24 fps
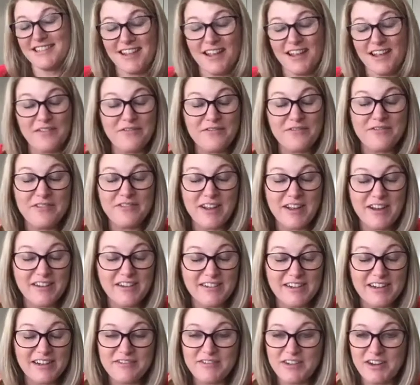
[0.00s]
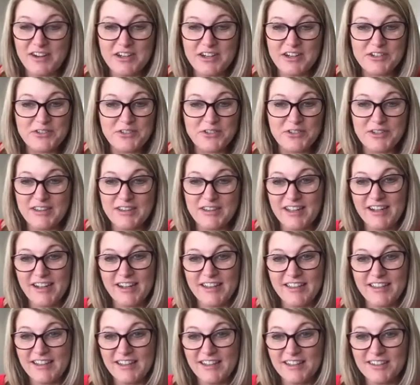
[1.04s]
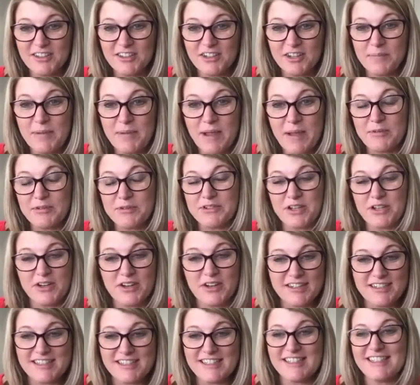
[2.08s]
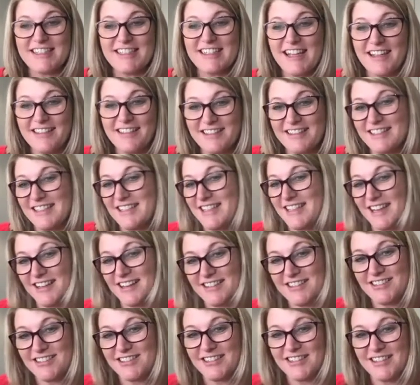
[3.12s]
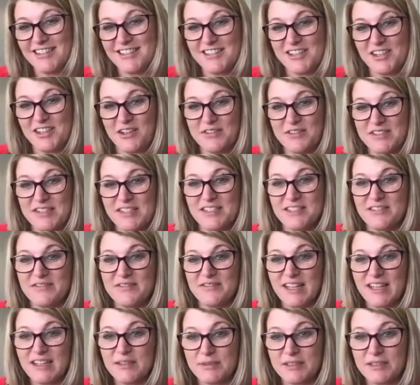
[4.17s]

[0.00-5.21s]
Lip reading: a very, very true thing. I think a lot of people don't understand this sector and the services available